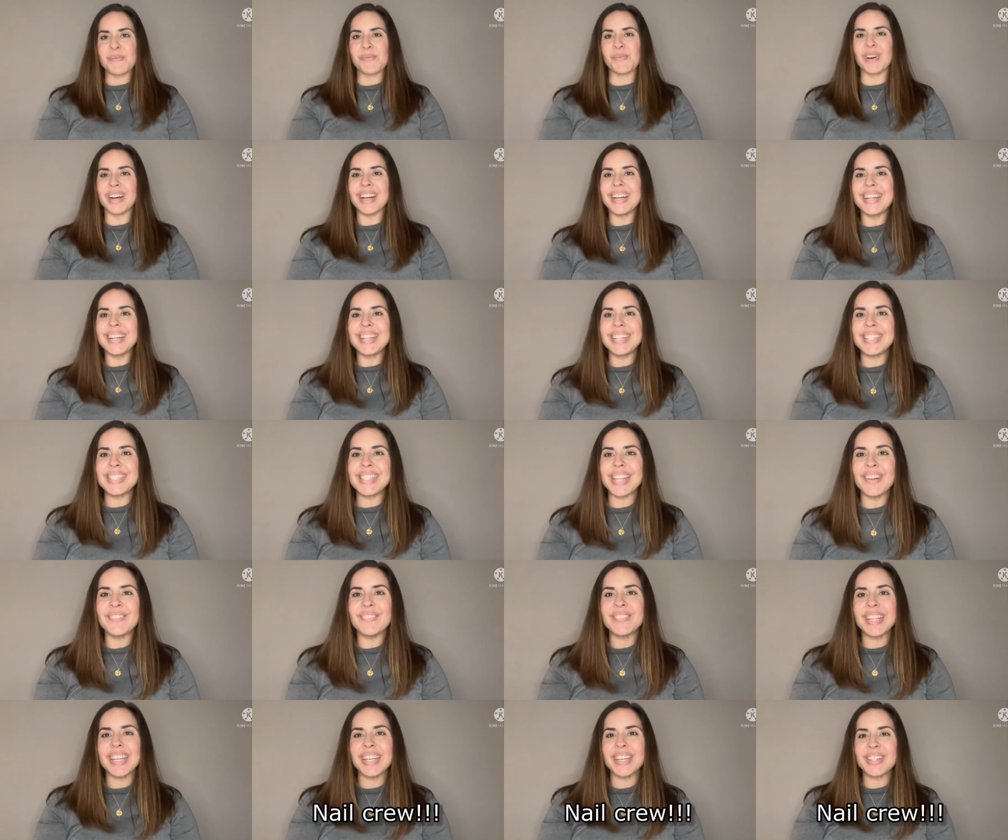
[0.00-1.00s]
What's
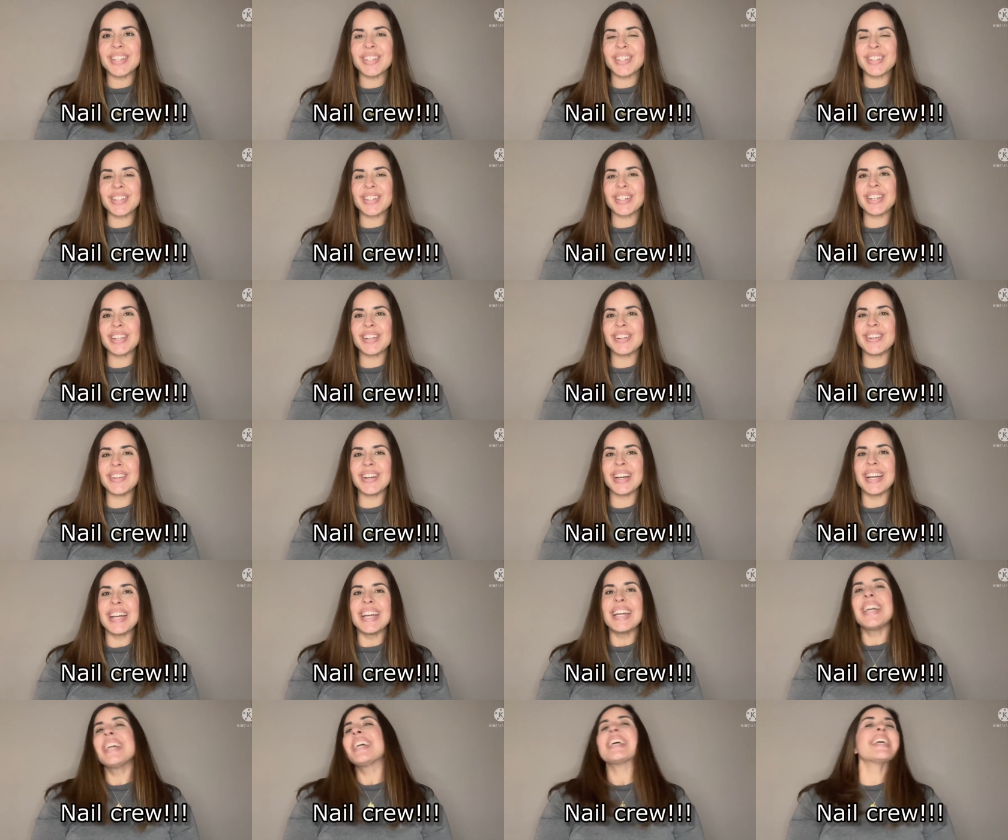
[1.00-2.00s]
up nail crew?
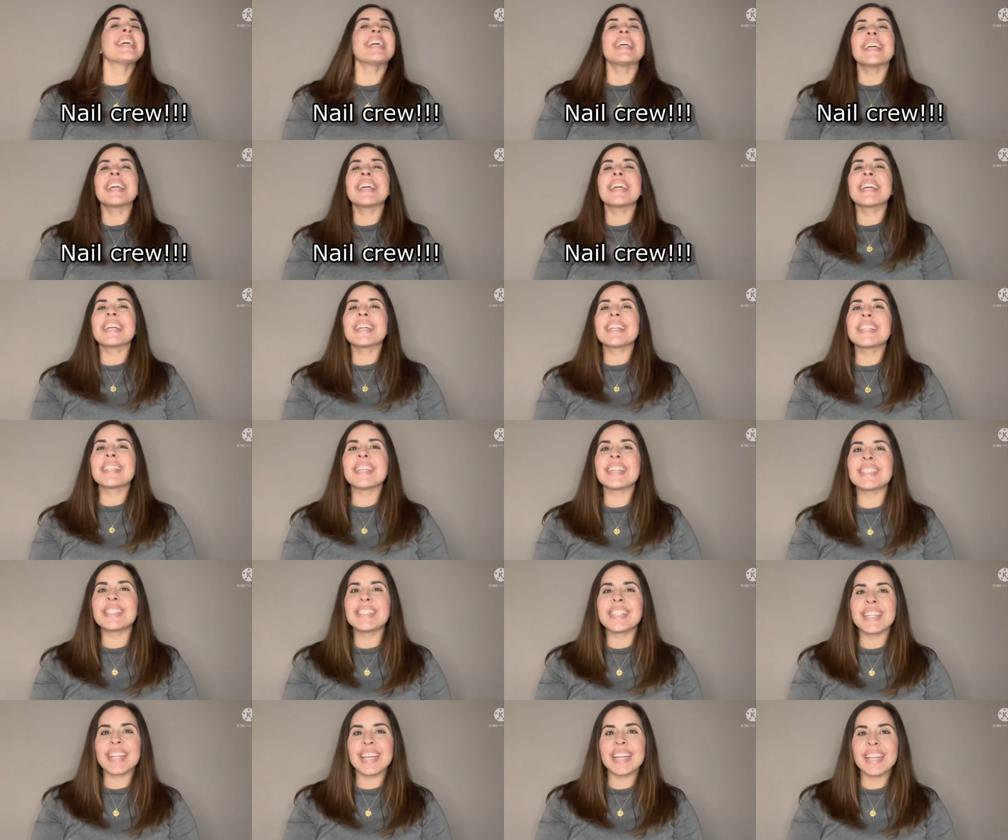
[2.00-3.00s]
In
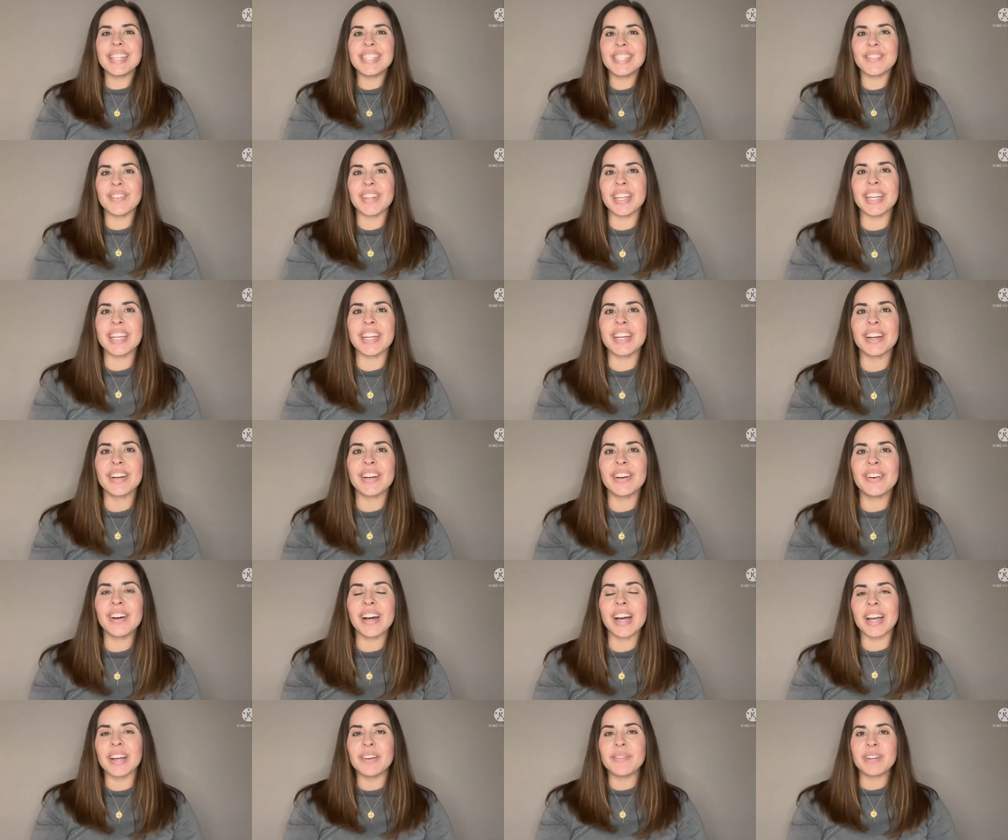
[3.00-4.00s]
today's video,
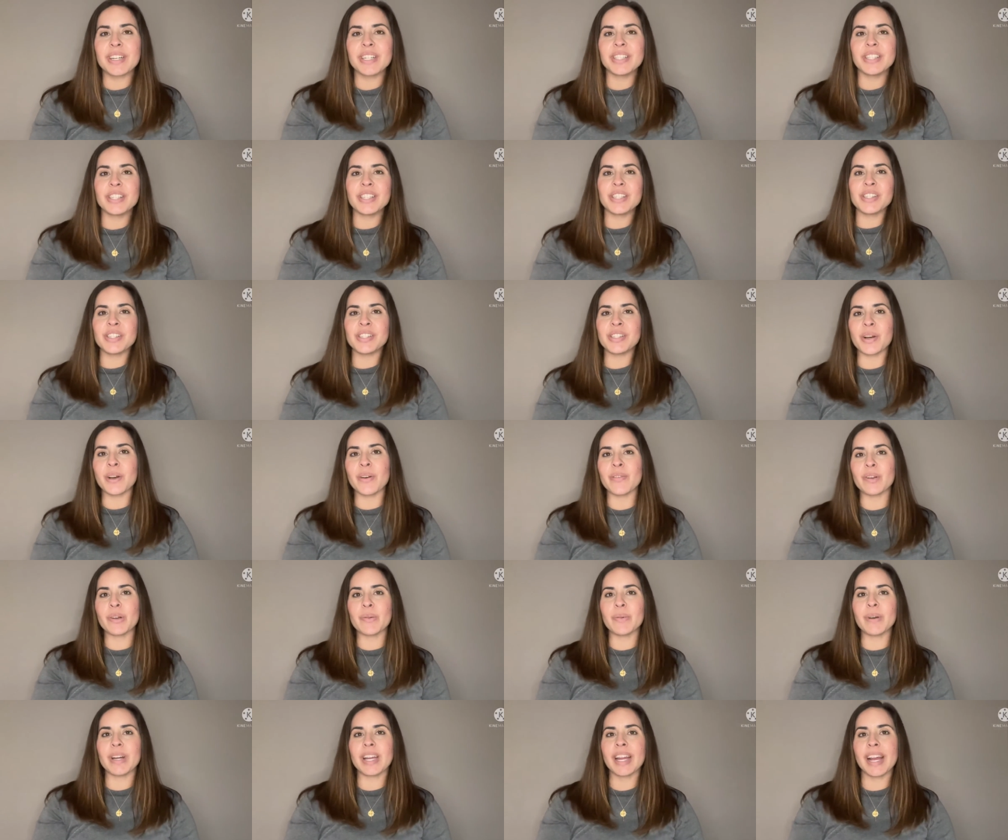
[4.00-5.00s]
I wanted to show
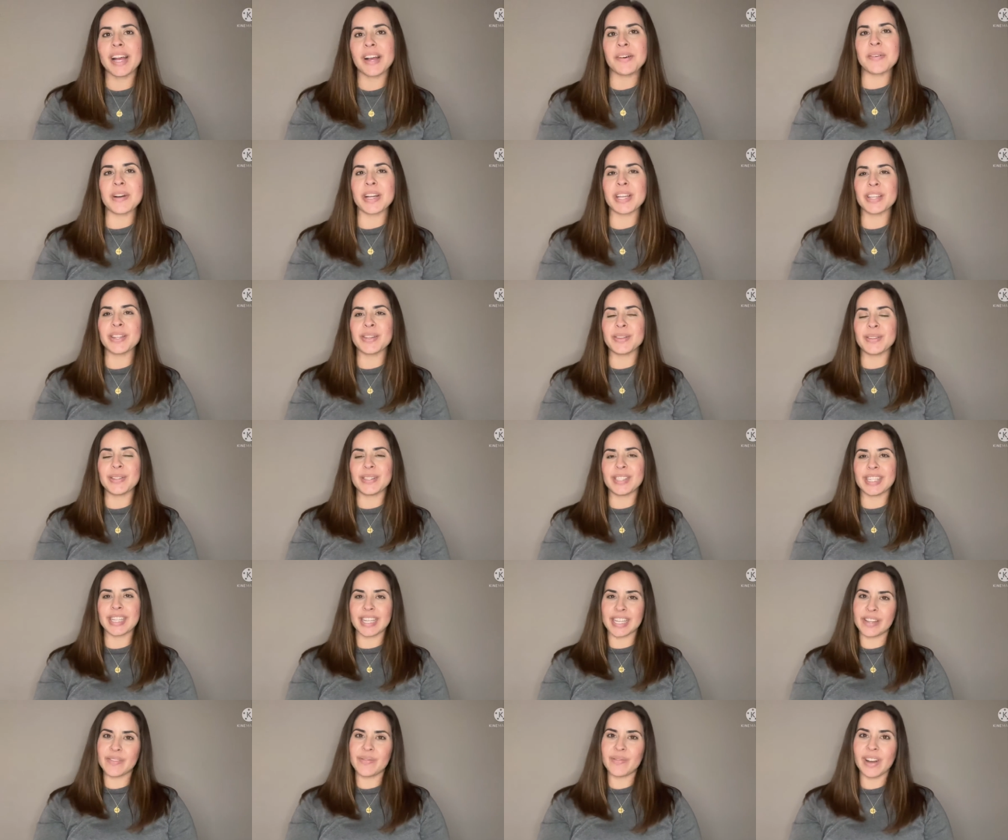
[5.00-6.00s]
everyone how I use an
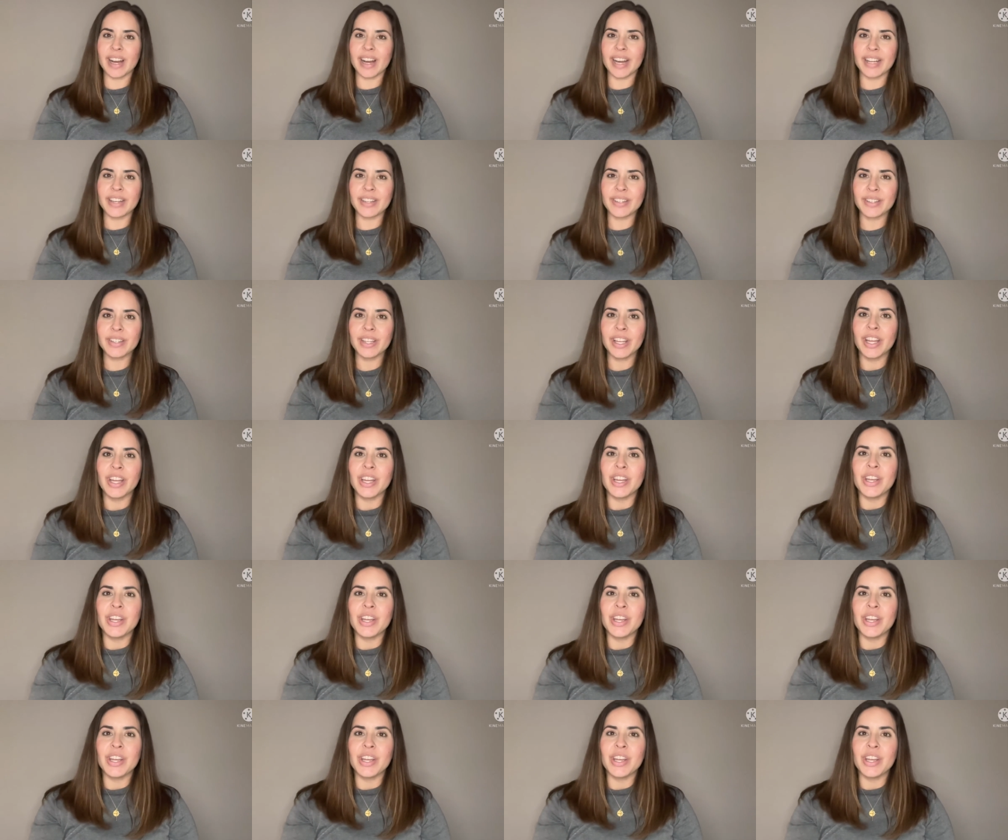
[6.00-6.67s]
e-file